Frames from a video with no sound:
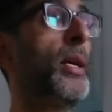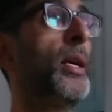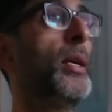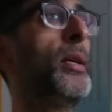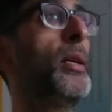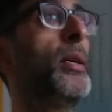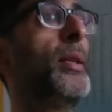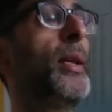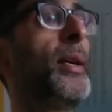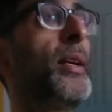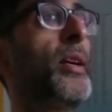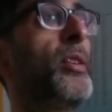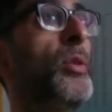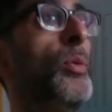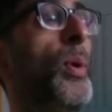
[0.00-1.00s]
that character
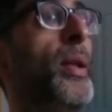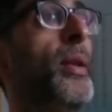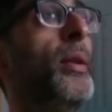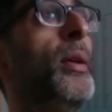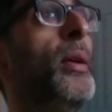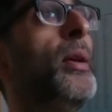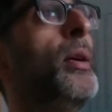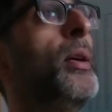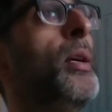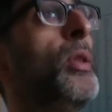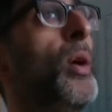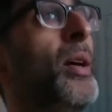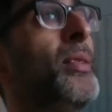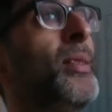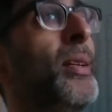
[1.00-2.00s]
went. So
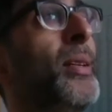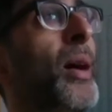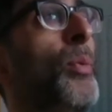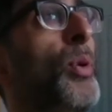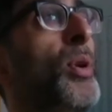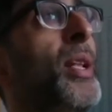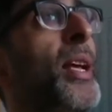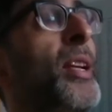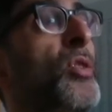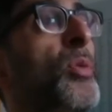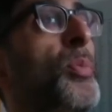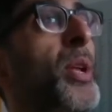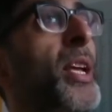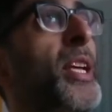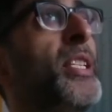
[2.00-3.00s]
I would like to
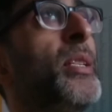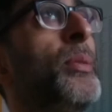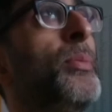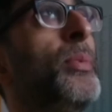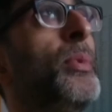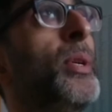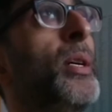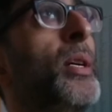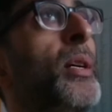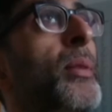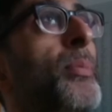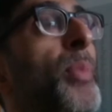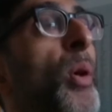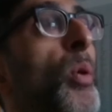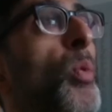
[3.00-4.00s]
replace him,
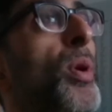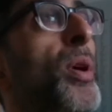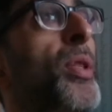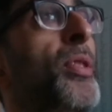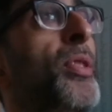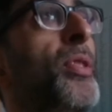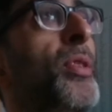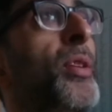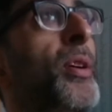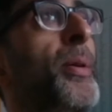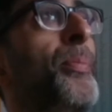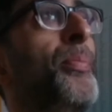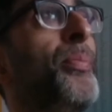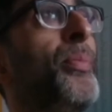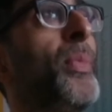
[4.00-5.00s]
but with
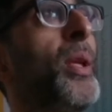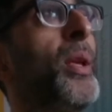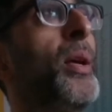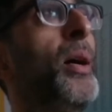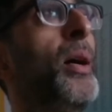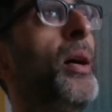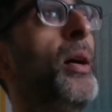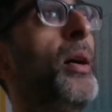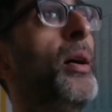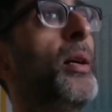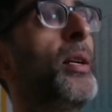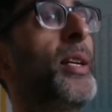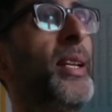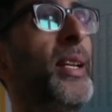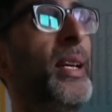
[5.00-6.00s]
kind
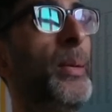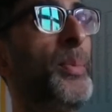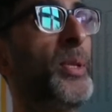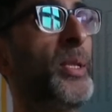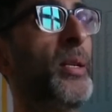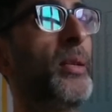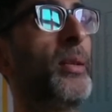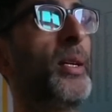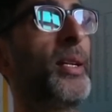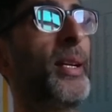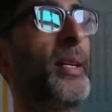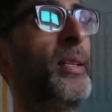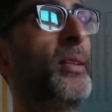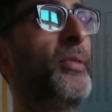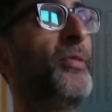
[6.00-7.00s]
of hipster, a kind
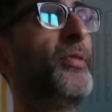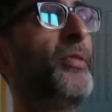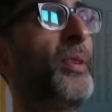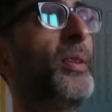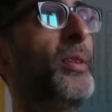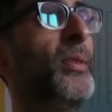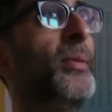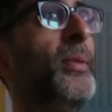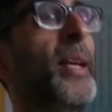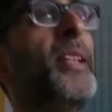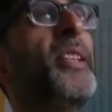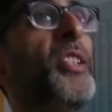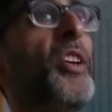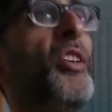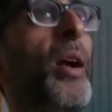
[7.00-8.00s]
of
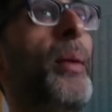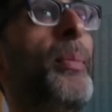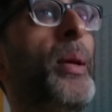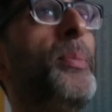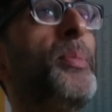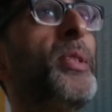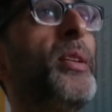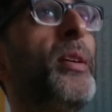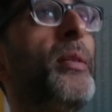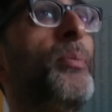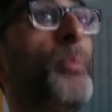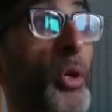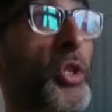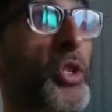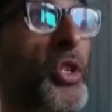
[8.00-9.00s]
Instagram hipster
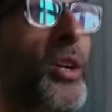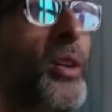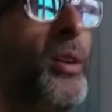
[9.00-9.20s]
butcher